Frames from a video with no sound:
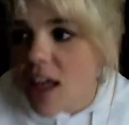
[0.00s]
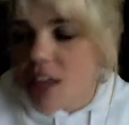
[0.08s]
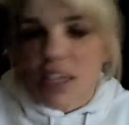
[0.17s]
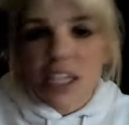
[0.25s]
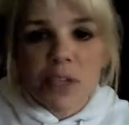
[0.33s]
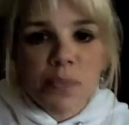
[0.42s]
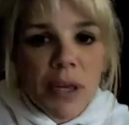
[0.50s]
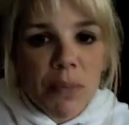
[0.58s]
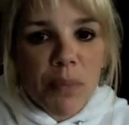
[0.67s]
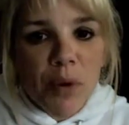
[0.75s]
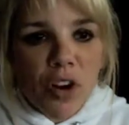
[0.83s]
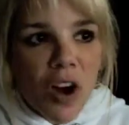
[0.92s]
These
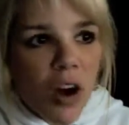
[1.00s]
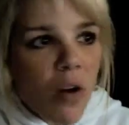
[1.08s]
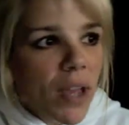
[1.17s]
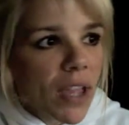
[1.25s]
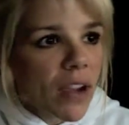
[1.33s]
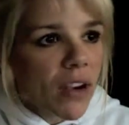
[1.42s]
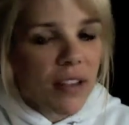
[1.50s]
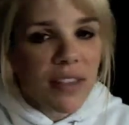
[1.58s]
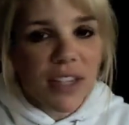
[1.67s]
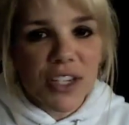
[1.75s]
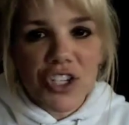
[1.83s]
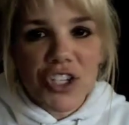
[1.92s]
people go here on
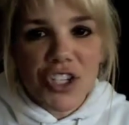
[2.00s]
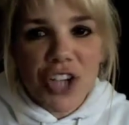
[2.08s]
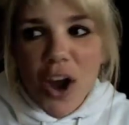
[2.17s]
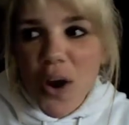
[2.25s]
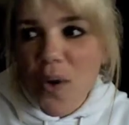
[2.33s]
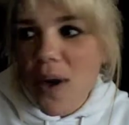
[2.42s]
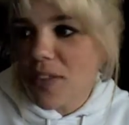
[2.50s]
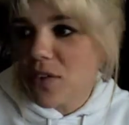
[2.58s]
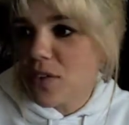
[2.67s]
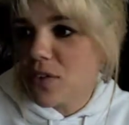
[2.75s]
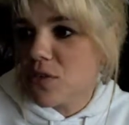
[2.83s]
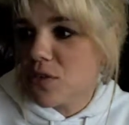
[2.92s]
this show and
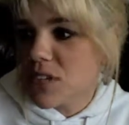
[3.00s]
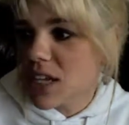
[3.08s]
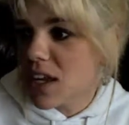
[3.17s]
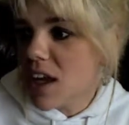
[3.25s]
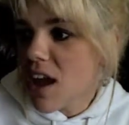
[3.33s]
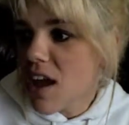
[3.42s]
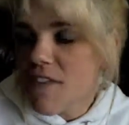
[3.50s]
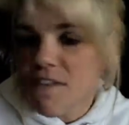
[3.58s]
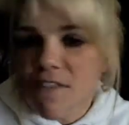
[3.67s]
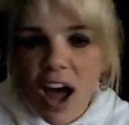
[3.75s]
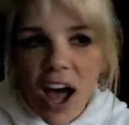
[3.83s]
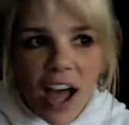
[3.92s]
they're losing
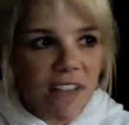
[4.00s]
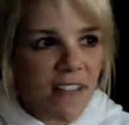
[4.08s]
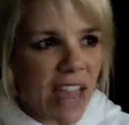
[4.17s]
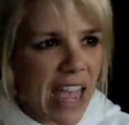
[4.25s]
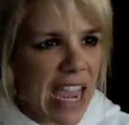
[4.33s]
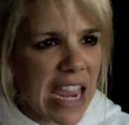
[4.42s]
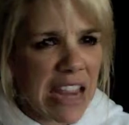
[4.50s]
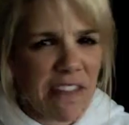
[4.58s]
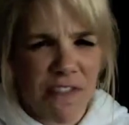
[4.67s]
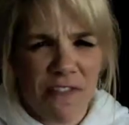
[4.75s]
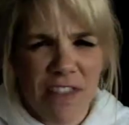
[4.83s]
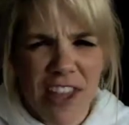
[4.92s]
5, 8,
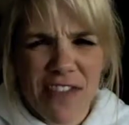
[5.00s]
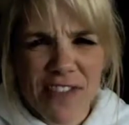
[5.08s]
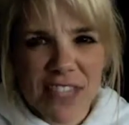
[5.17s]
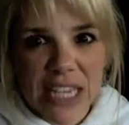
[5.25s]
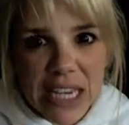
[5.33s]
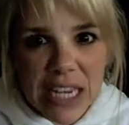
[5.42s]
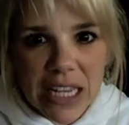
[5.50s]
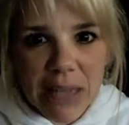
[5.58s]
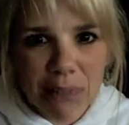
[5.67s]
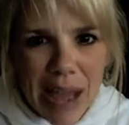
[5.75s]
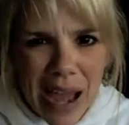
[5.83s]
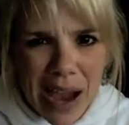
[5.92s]

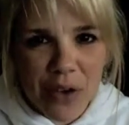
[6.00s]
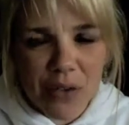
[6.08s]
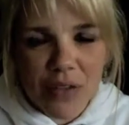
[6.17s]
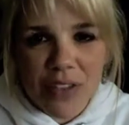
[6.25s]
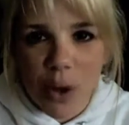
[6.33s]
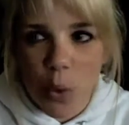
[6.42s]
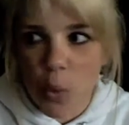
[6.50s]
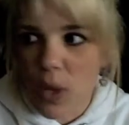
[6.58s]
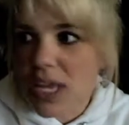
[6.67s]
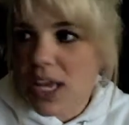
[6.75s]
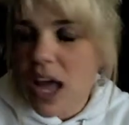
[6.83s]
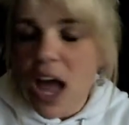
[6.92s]
15 pounds in a
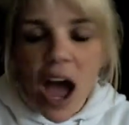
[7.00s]
week.